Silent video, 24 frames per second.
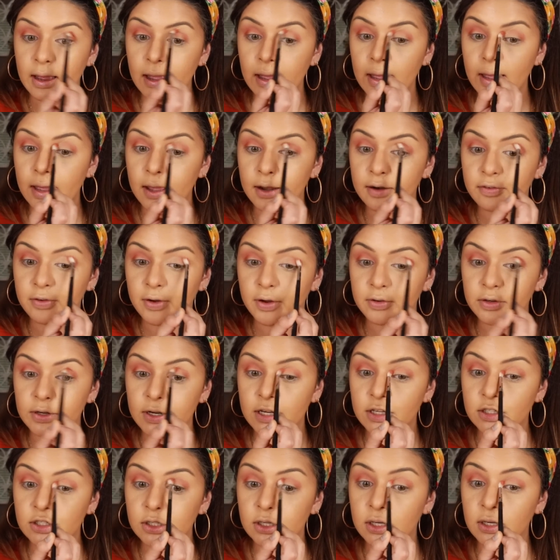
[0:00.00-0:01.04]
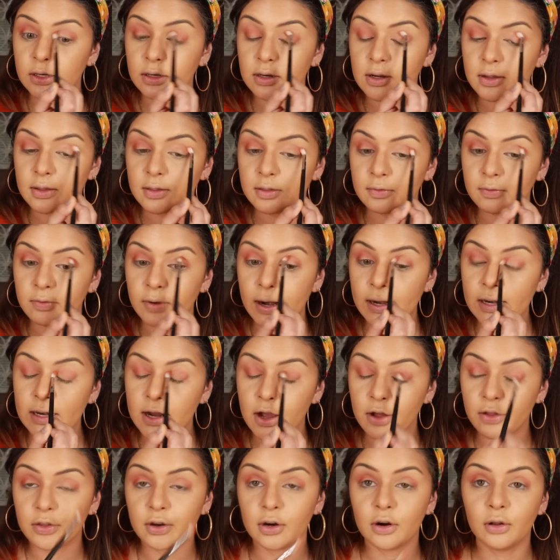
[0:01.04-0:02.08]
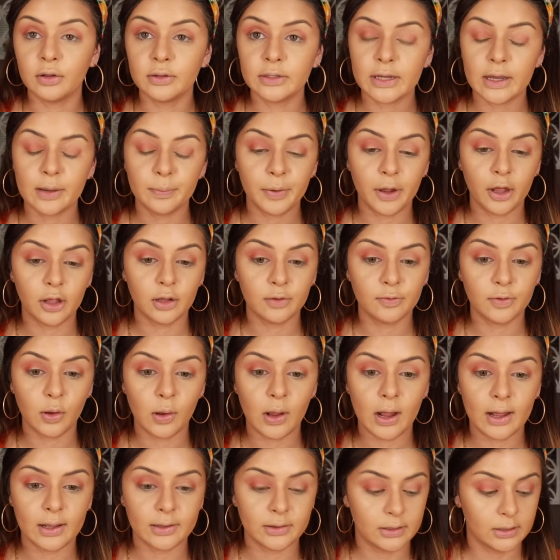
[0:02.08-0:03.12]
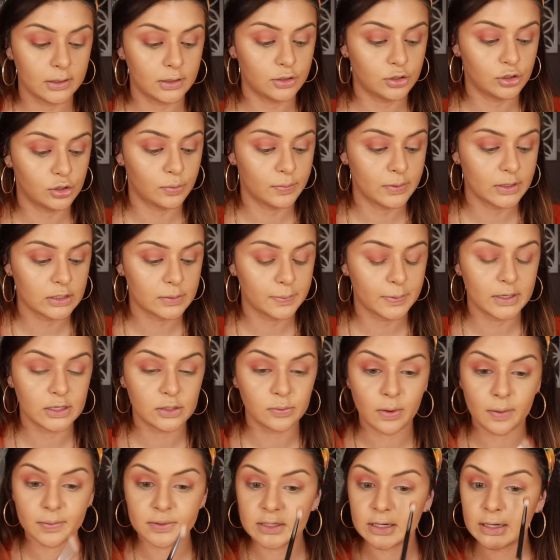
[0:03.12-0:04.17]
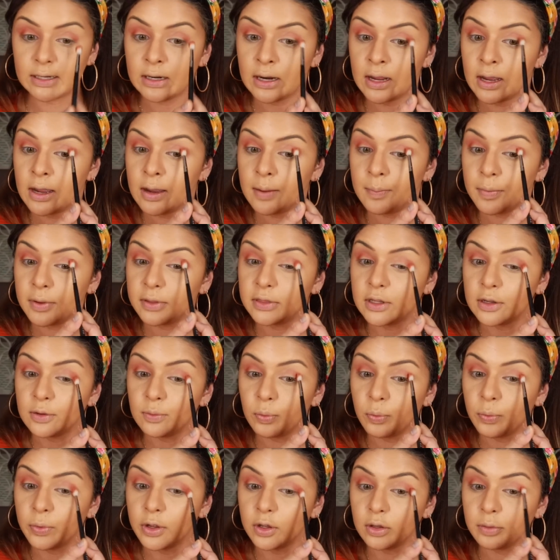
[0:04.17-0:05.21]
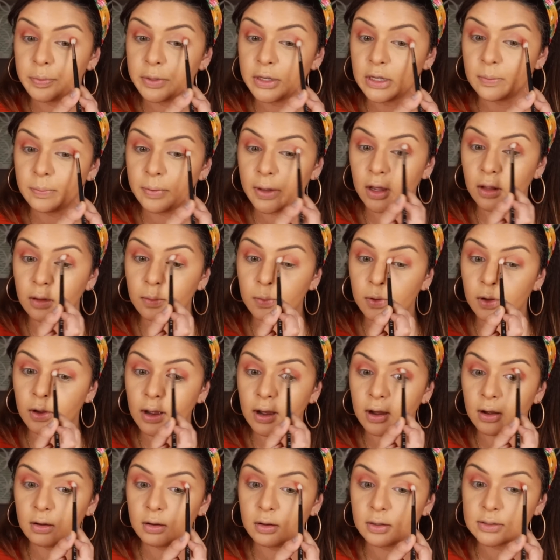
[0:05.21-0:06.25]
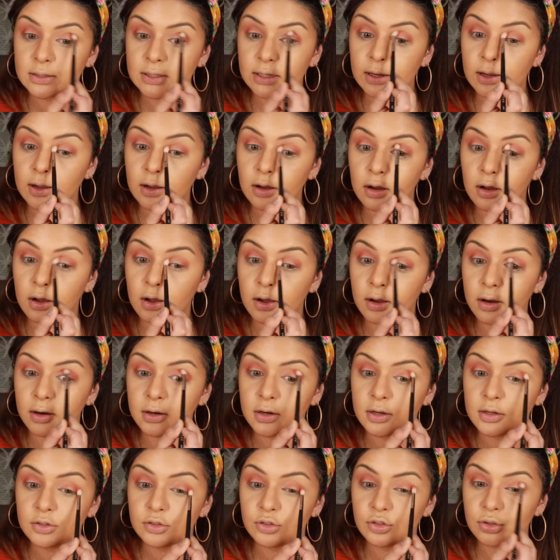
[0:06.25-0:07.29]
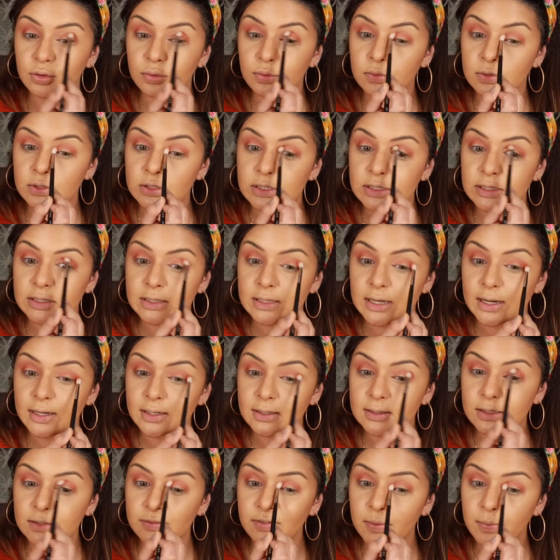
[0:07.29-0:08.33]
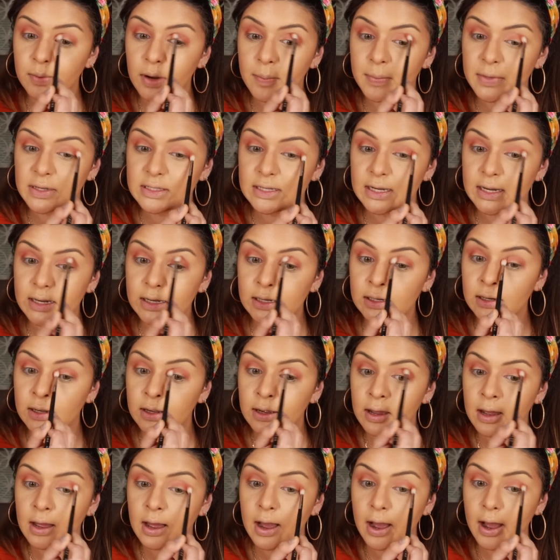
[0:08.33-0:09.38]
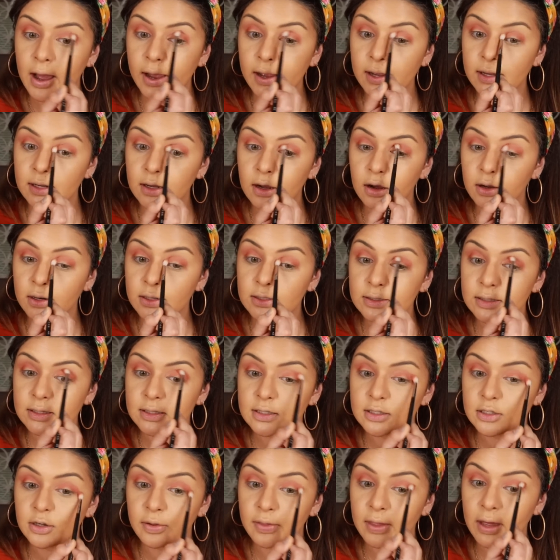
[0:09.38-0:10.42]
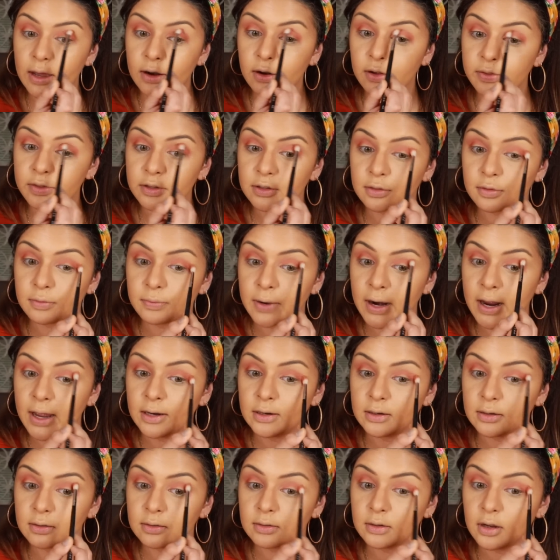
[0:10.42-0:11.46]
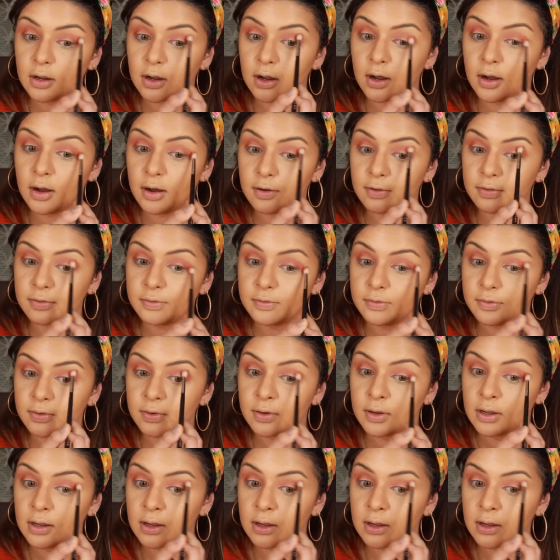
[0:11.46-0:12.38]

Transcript: and foundation right now they're only available at the Juvia's Place website, but they will be available at Ulta on June 6th, if I'm not mistaken. I honestly saw that on the thread of